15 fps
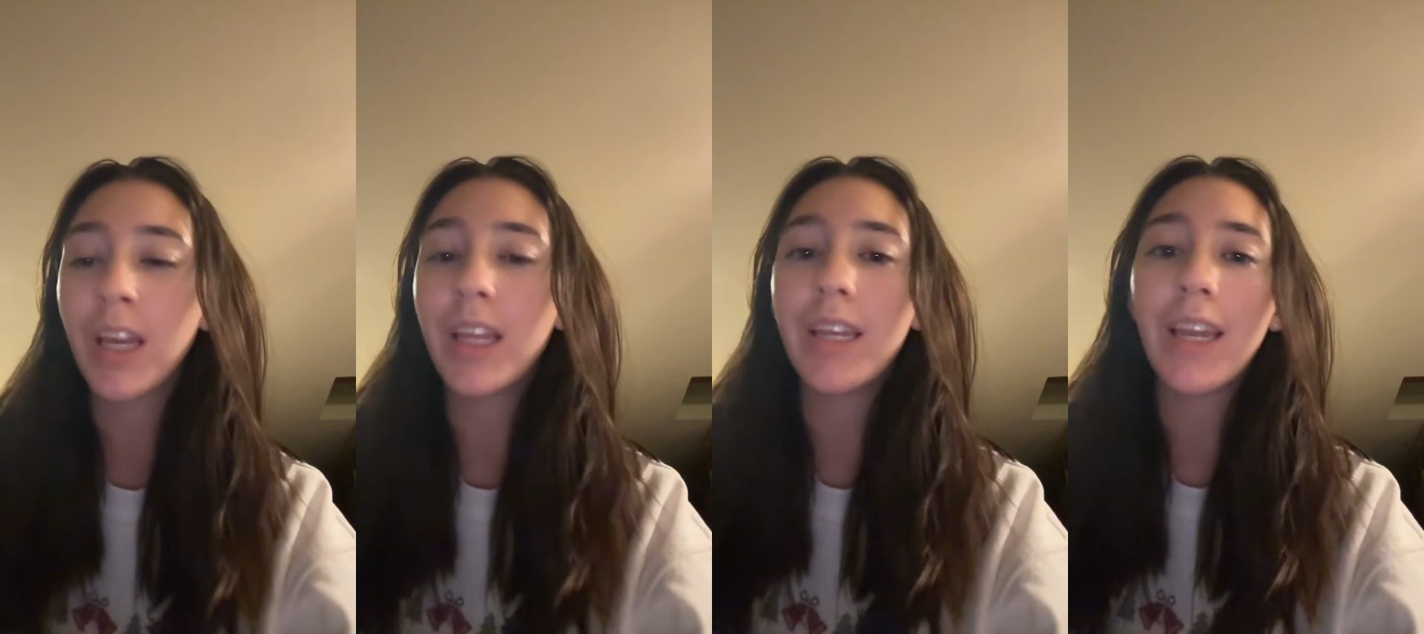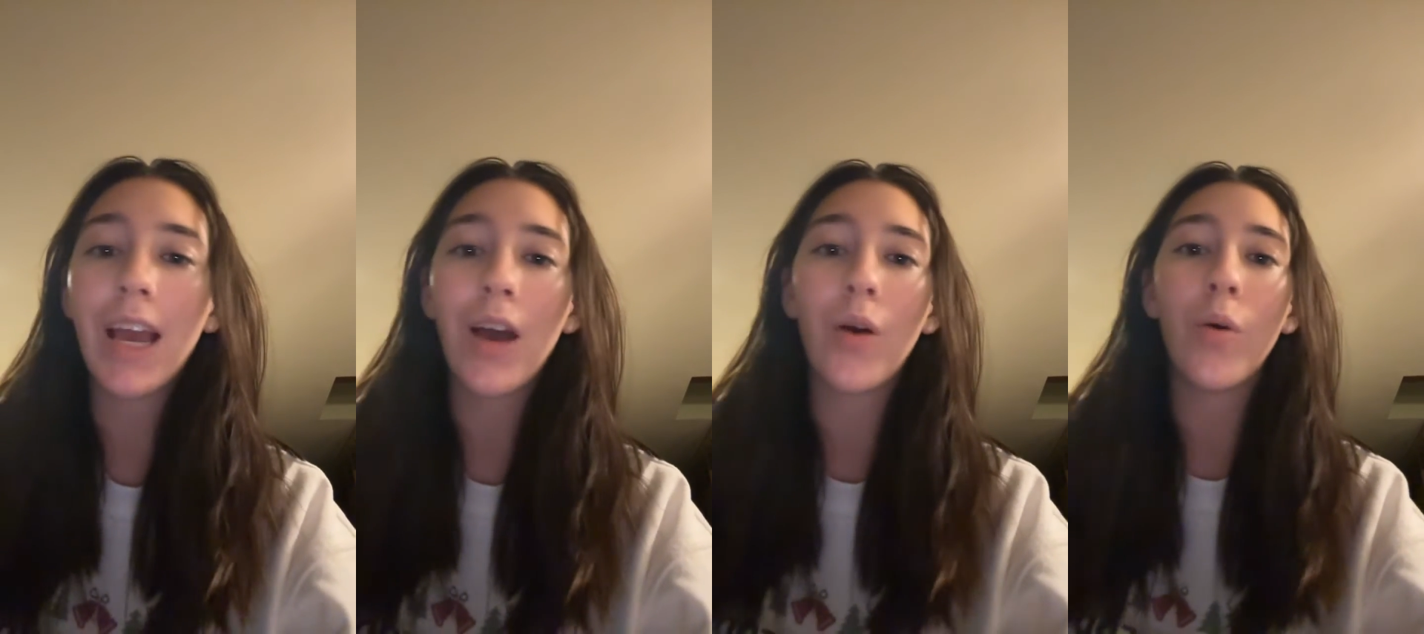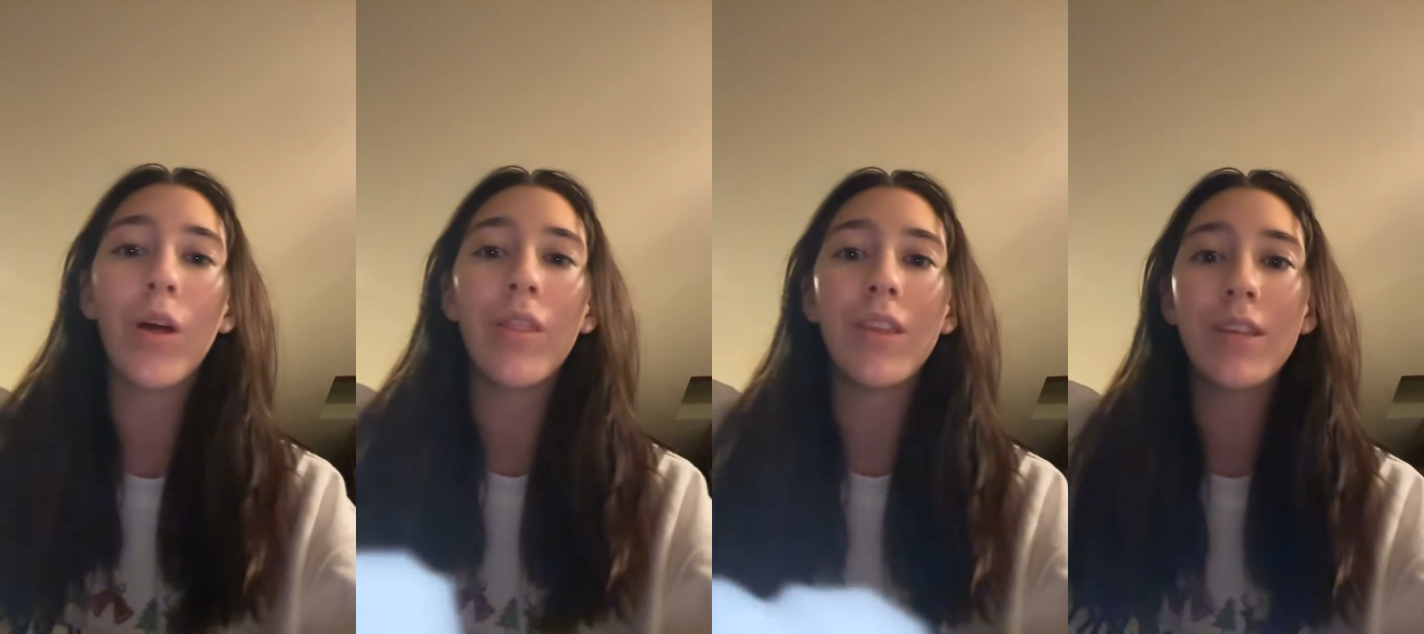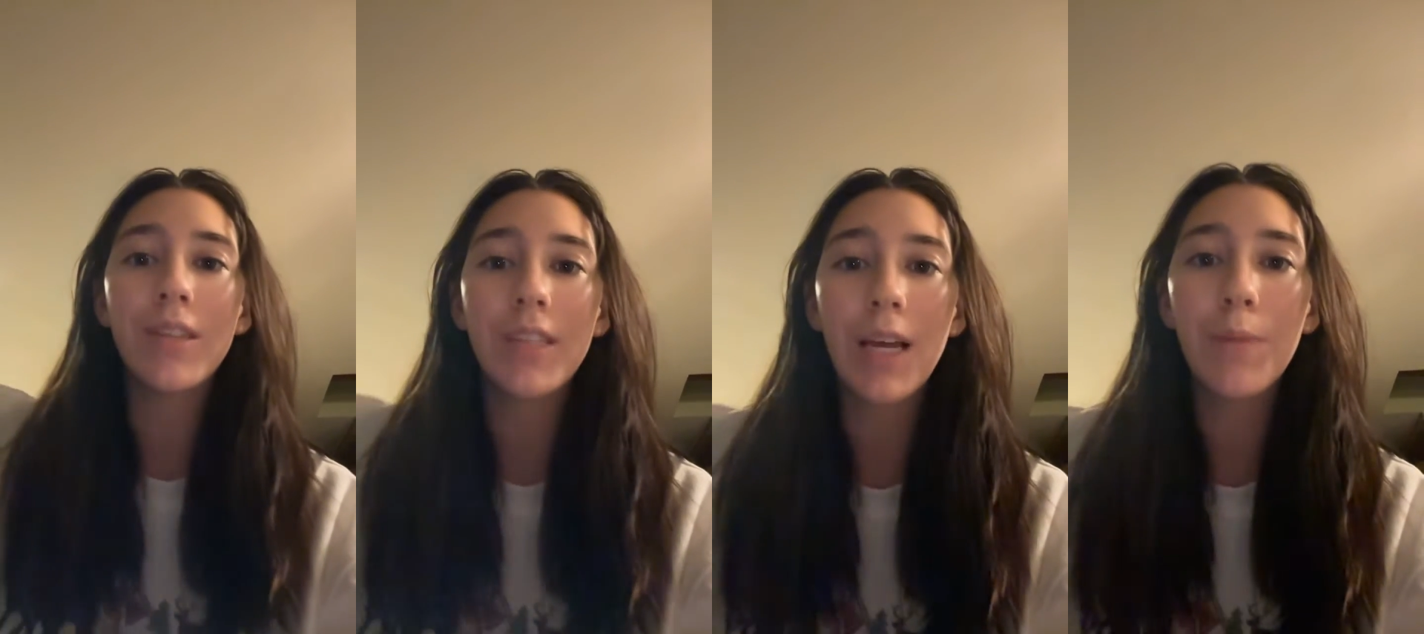Now, the
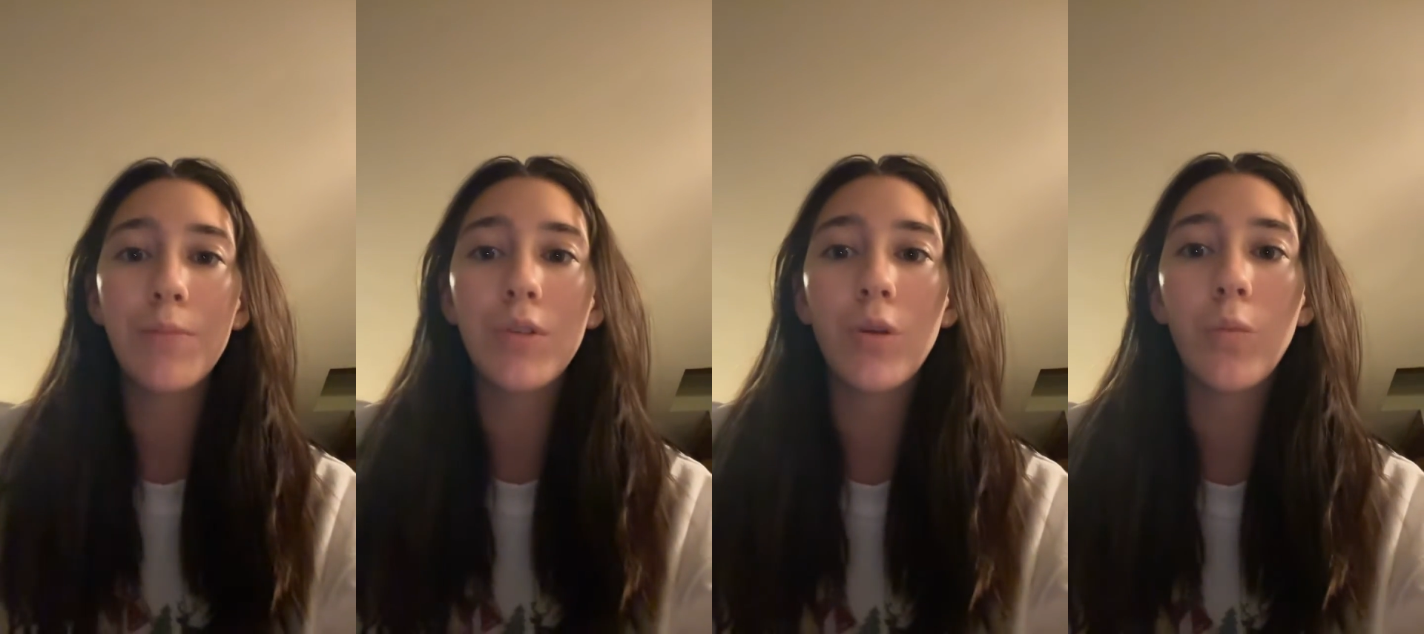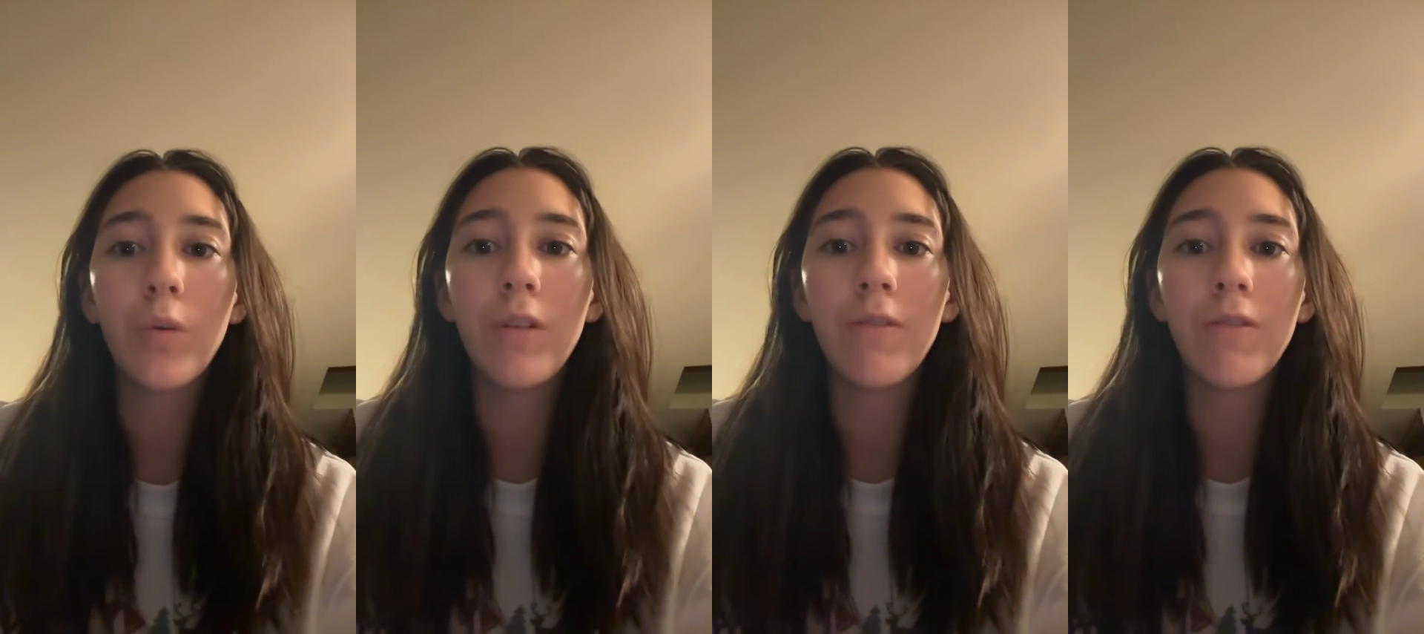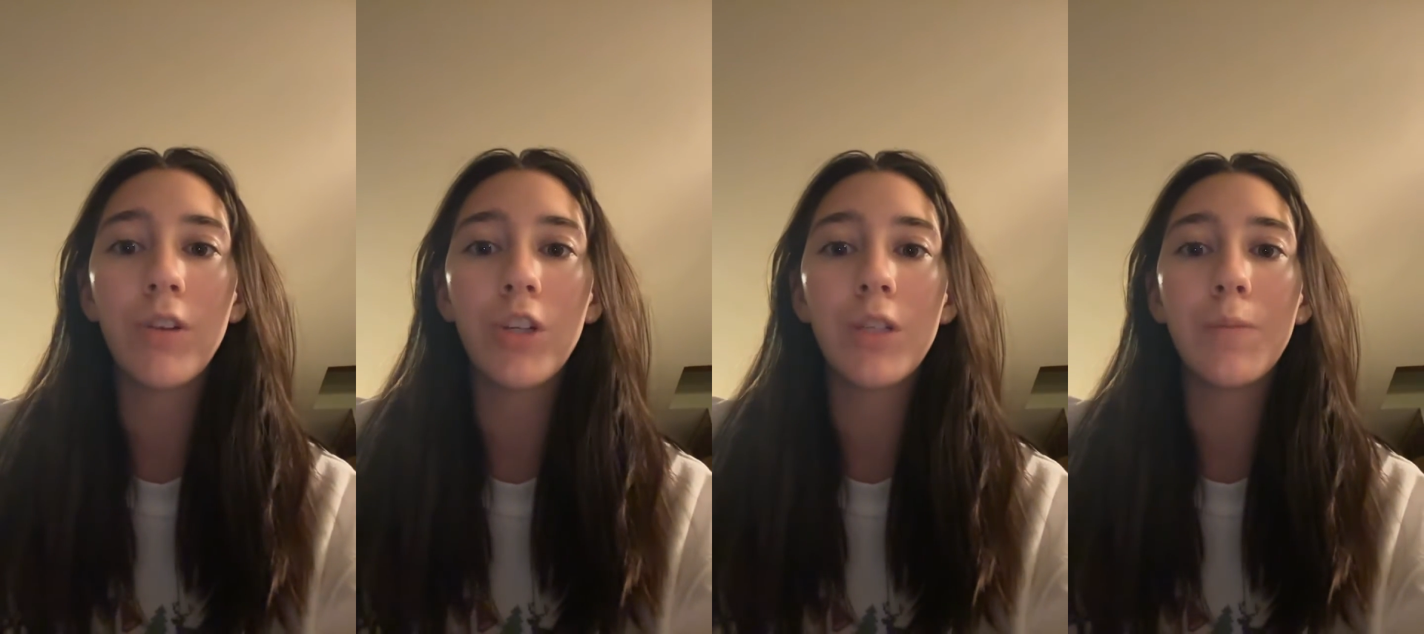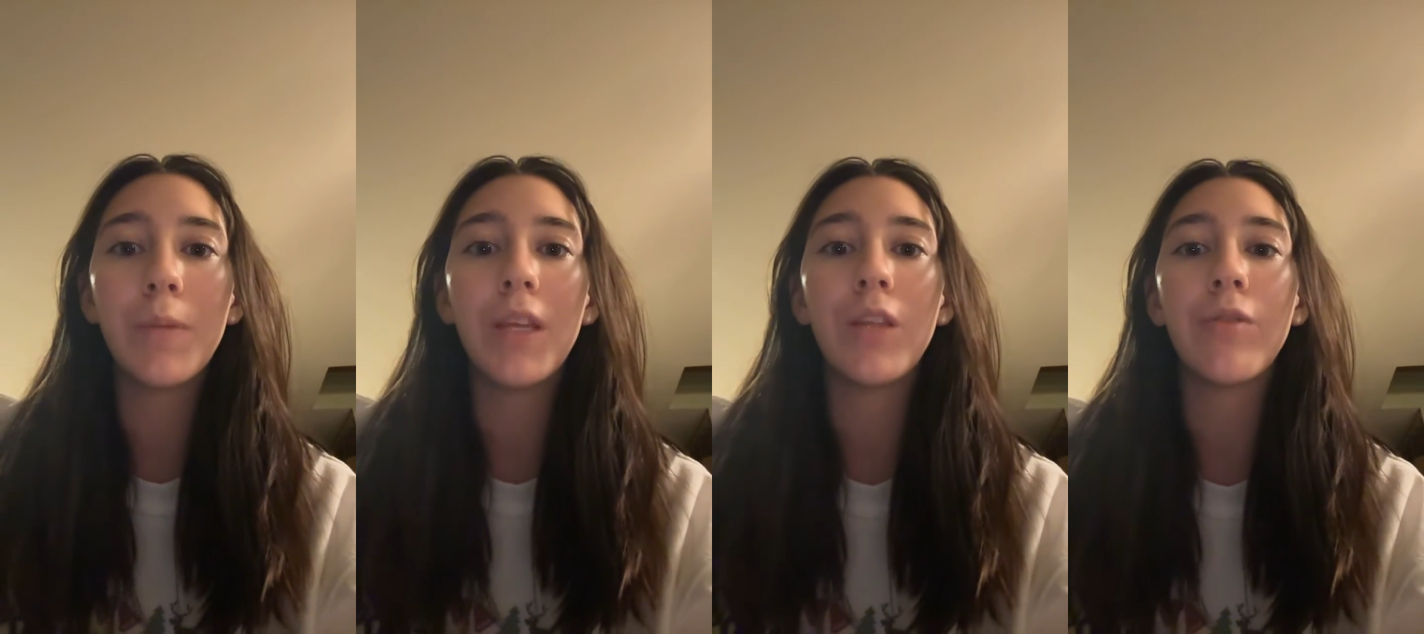steps would first
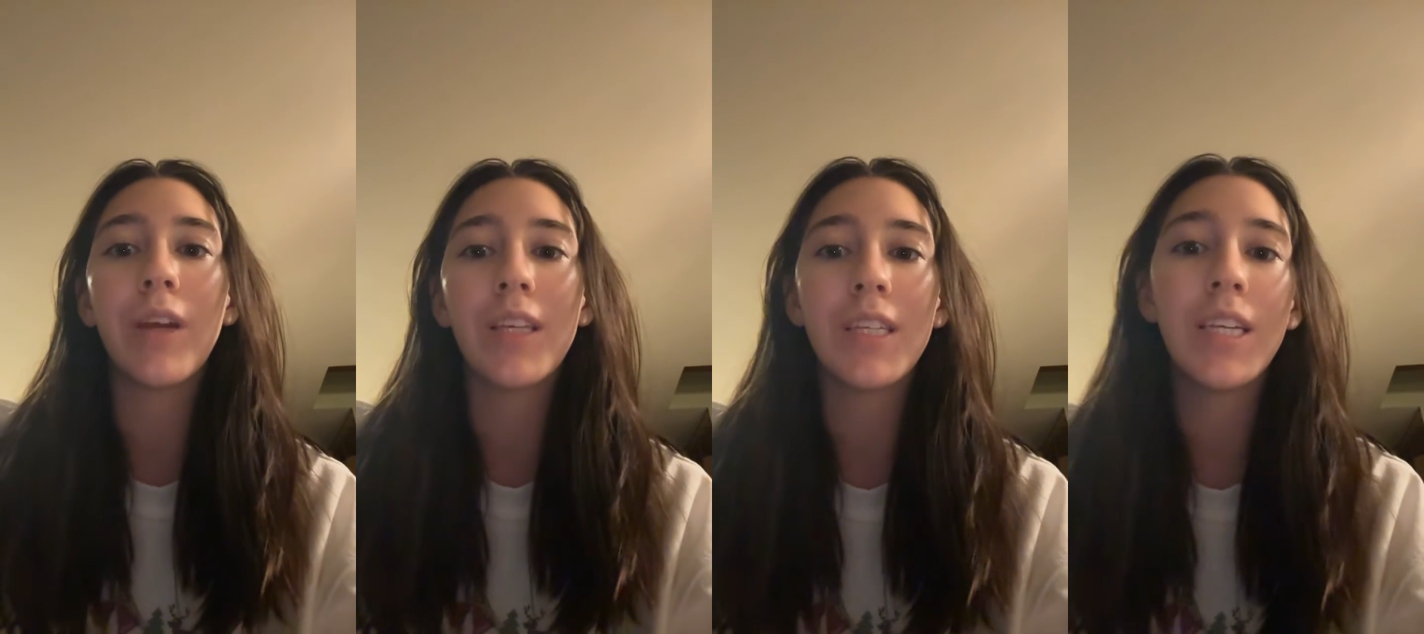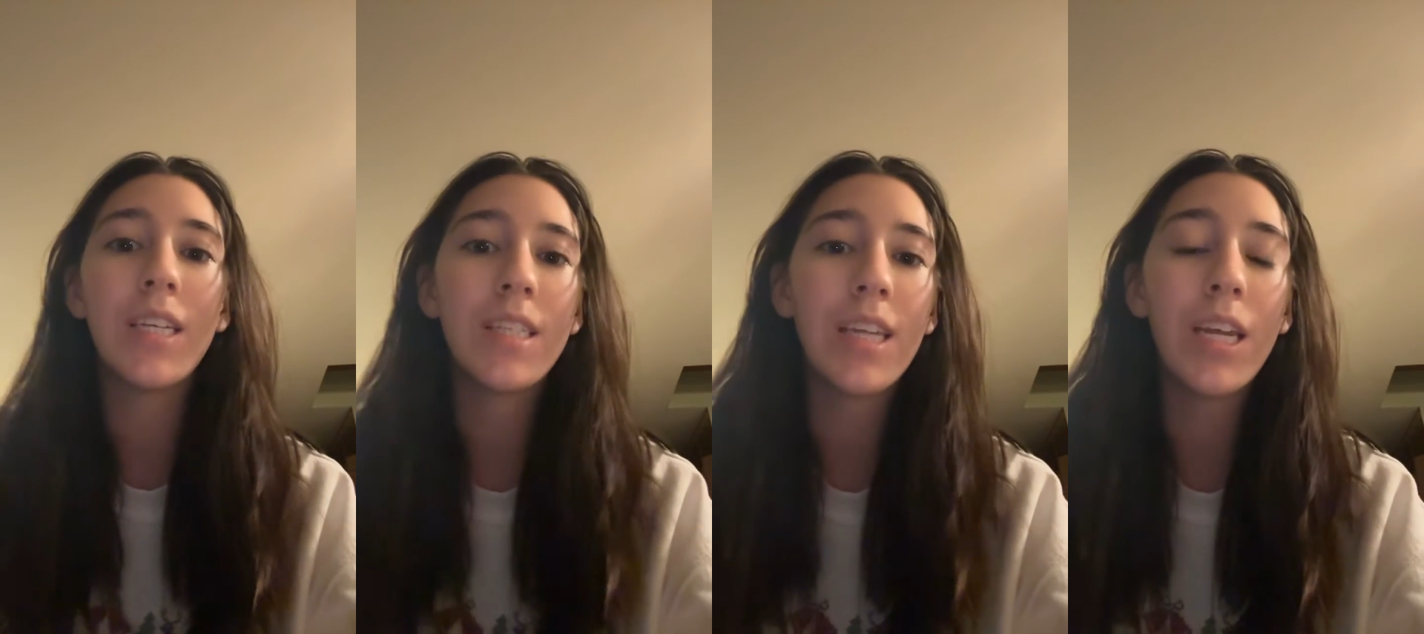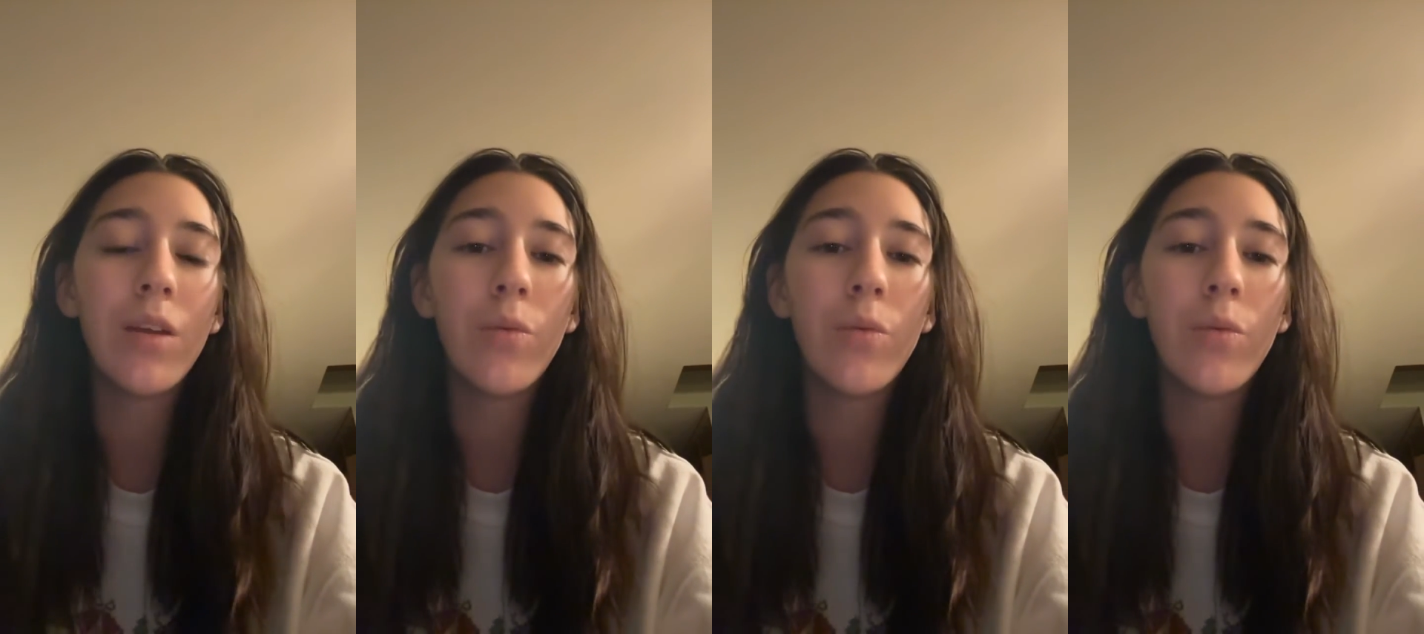be the resting state,